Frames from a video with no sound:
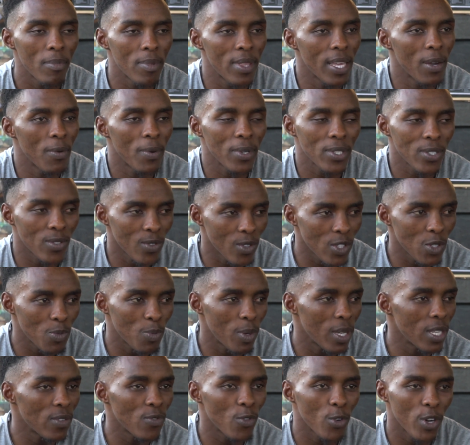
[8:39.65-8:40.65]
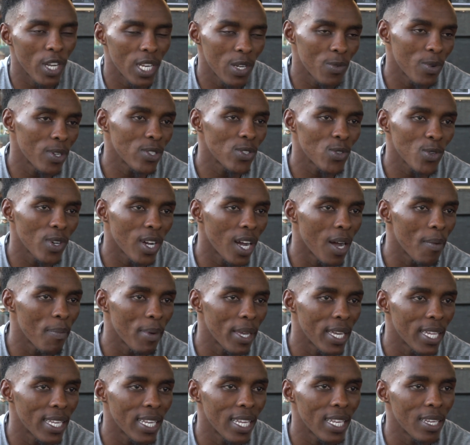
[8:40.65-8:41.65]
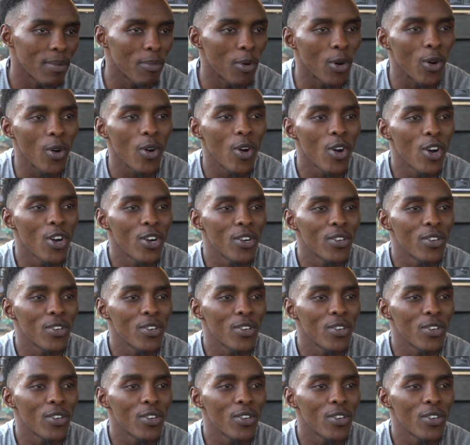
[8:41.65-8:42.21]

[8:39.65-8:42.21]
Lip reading: There was no space for anyone to come in anymore.